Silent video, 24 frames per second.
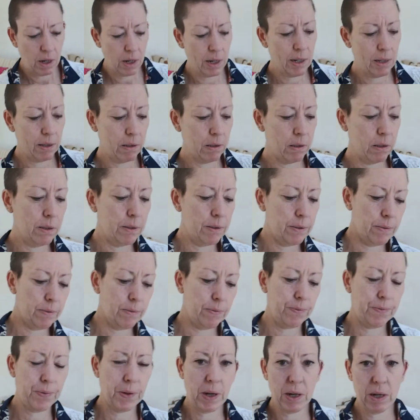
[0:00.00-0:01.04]
little
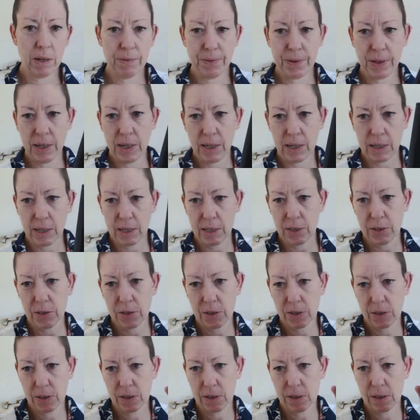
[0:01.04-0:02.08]

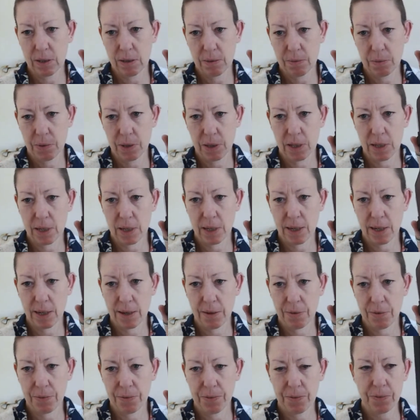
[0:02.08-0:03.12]
Filofax with the
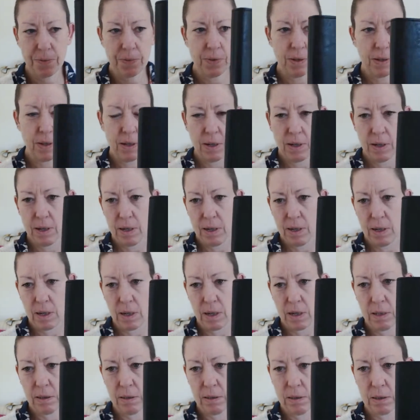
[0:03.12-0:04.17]
F,
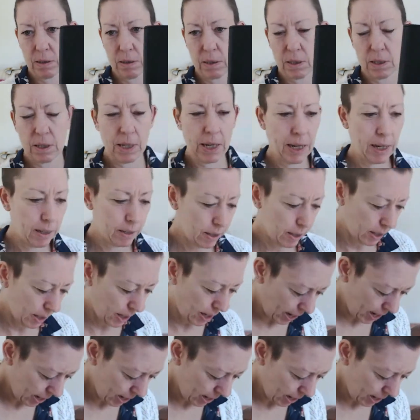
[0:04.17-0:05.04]
a little, is it